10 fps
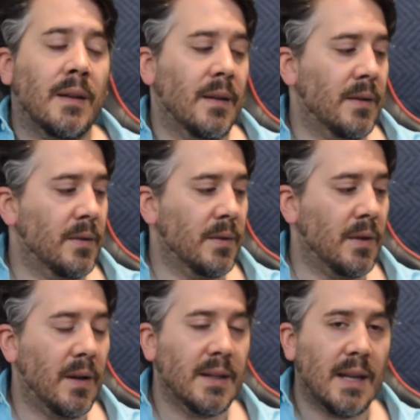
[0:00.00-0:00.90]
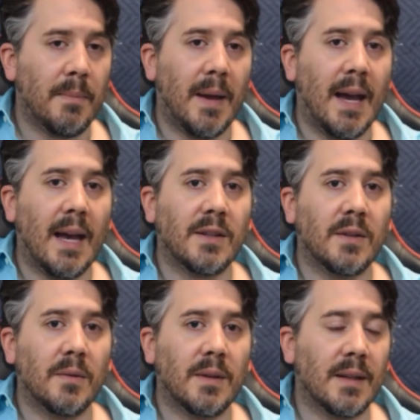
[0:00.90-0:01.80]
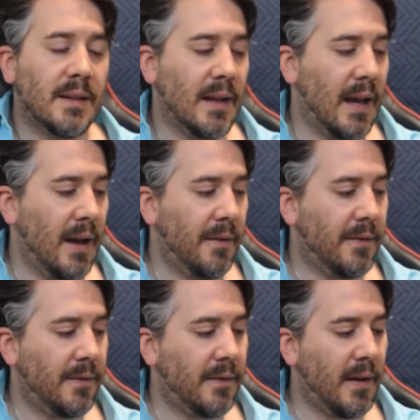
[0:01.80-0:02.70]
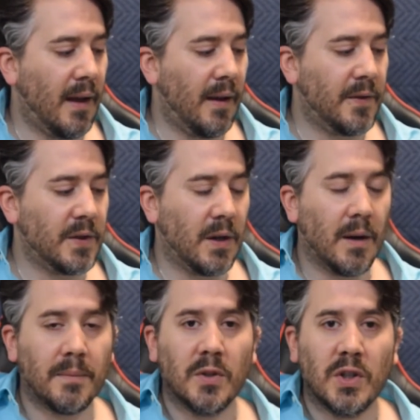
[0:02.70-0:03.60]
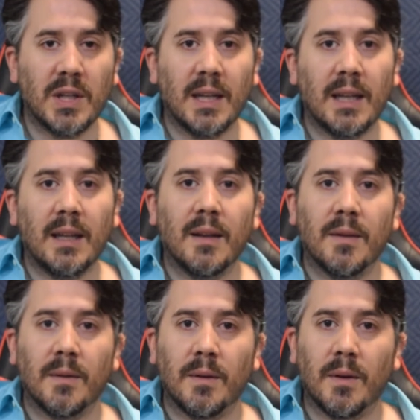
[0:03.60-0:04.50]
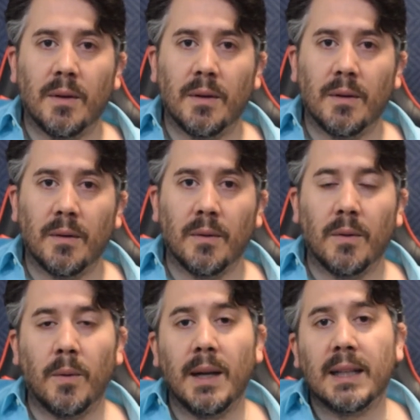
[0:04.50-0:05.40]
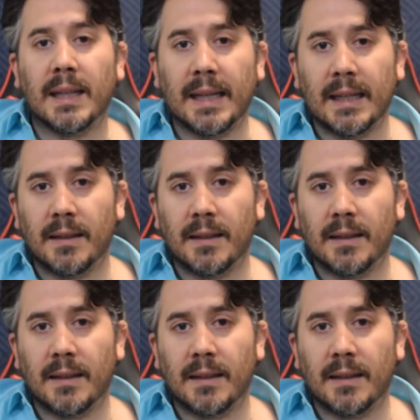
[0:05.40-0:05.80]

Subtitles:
So as long as I pass through this F, F sharp, G quickly,